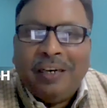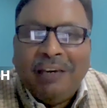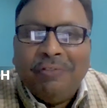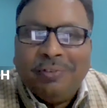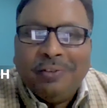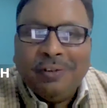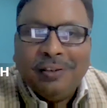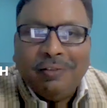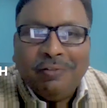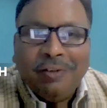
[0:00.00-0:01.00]
feeling
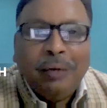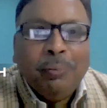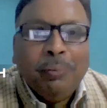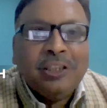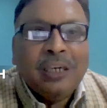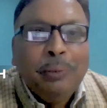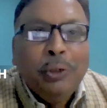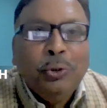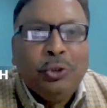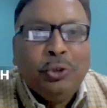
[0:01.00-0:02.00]
very much
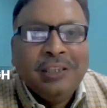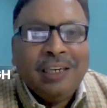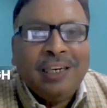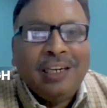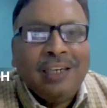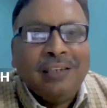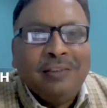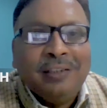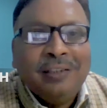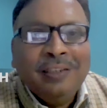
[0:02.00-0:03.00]
amused
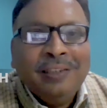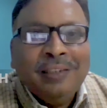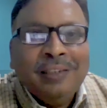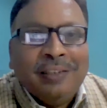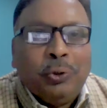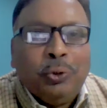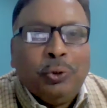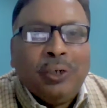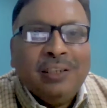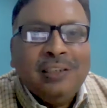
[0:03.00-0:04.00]
and
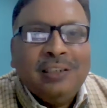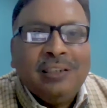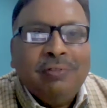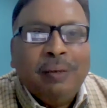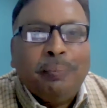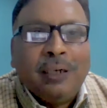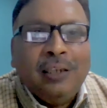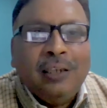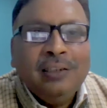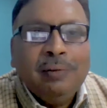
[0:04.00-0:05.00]
to join this
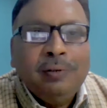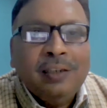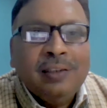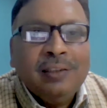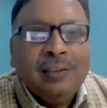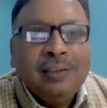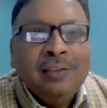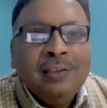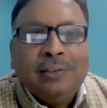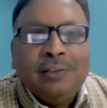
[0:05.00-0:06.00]
webcast.
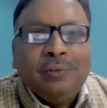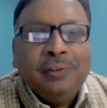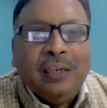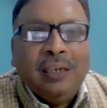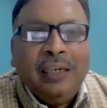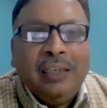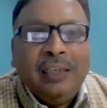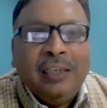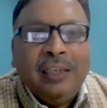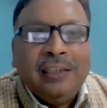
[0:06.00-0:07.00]

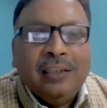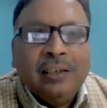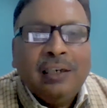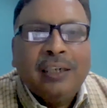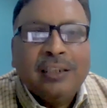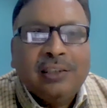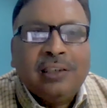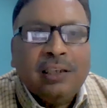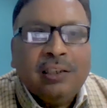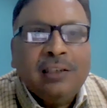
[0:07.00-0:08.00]
Anything? Let us
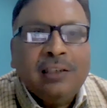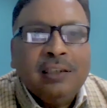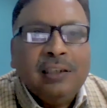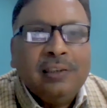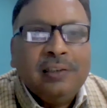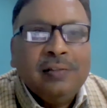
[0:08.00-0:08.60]
start the.